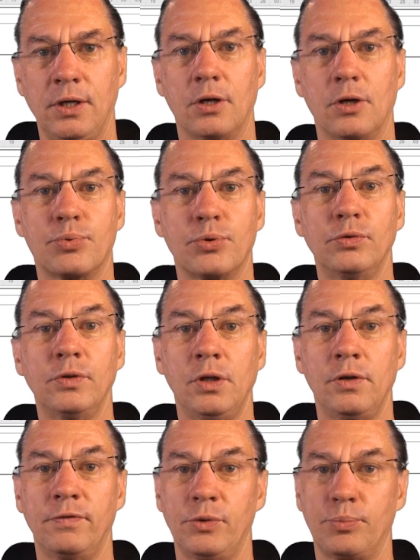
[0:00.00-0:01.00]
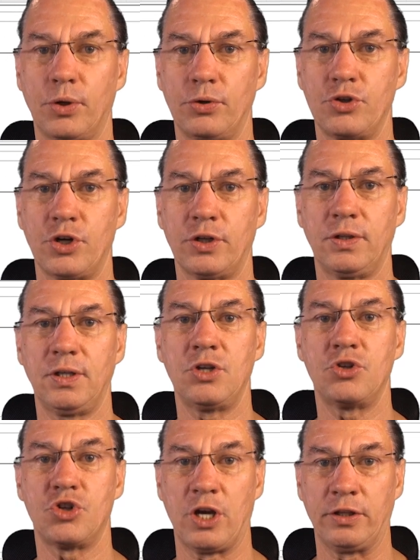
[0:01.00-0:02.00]
Approval of the project is
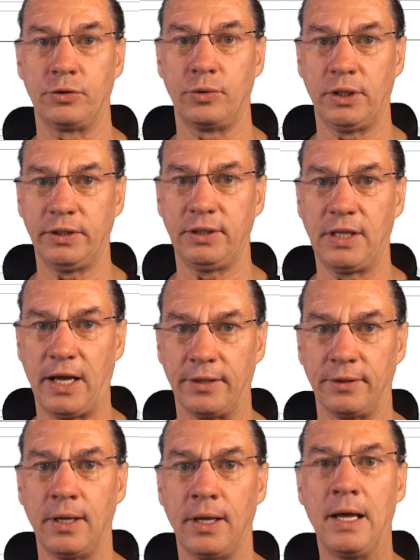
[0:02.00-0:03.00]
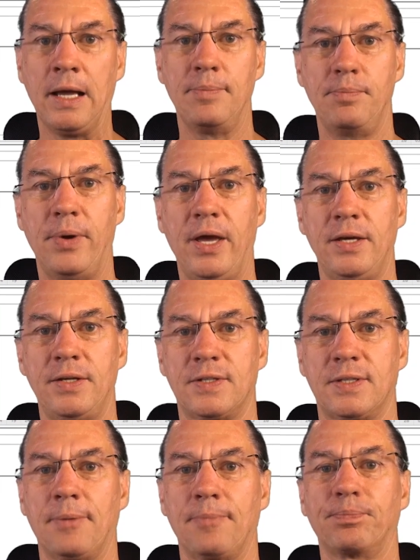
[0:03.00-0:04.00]
generally done
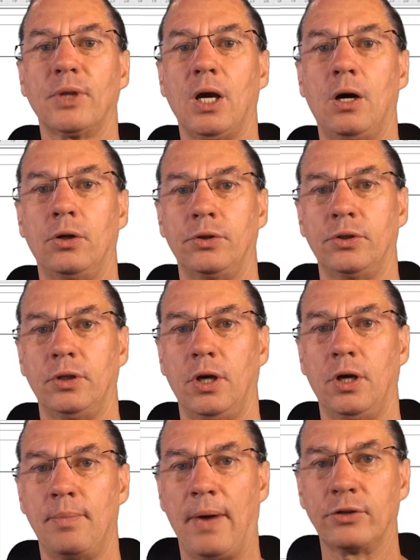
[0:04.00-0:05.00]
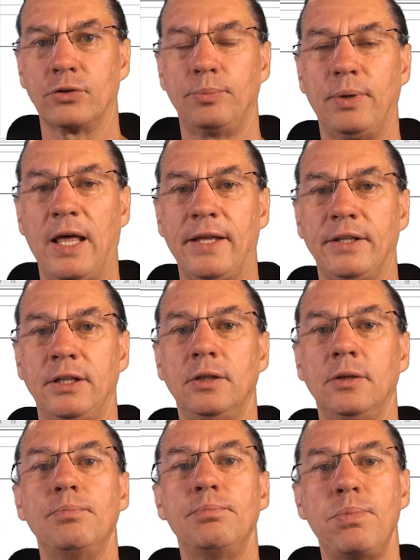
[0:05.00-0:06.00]
based on a macro
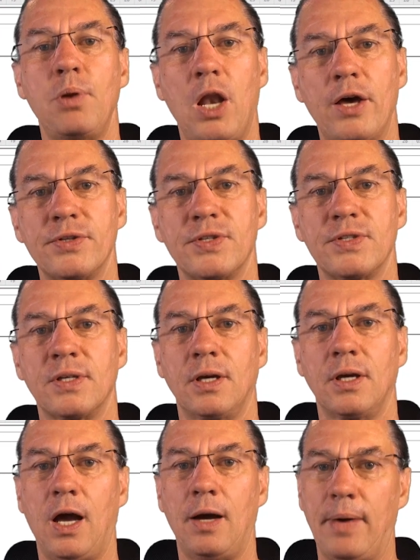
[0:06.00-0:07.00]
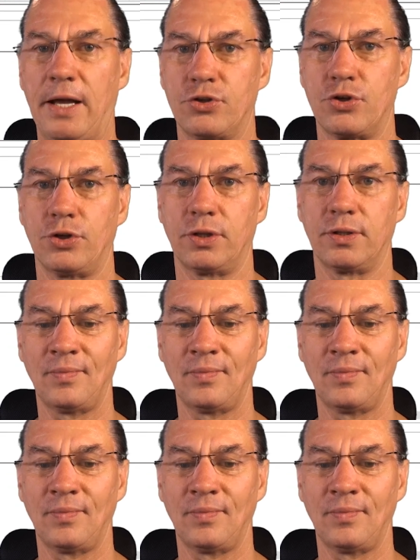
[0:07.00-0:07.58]
planning plus a budget.